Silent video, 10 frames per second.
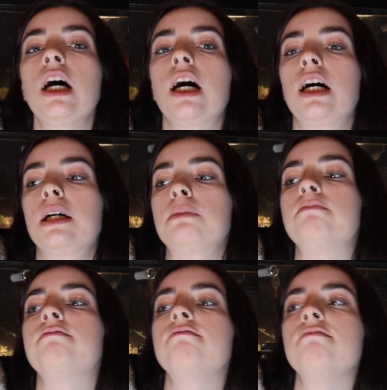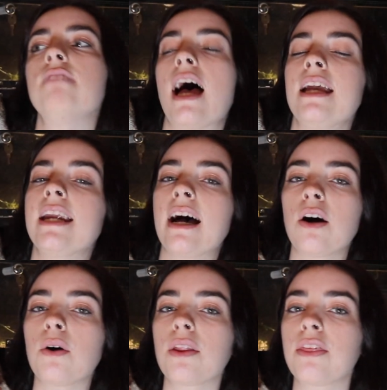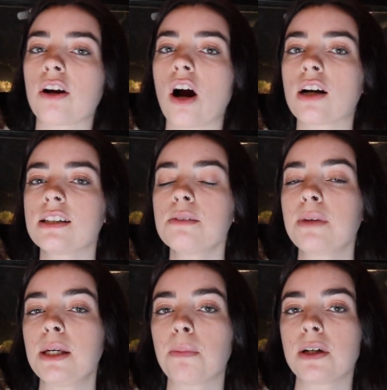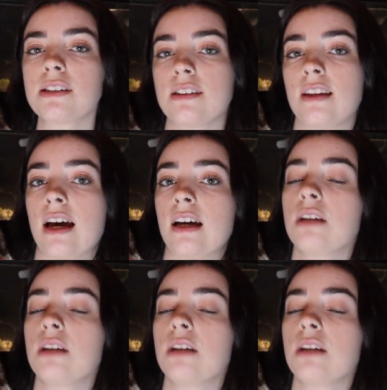And now there are some keepers that,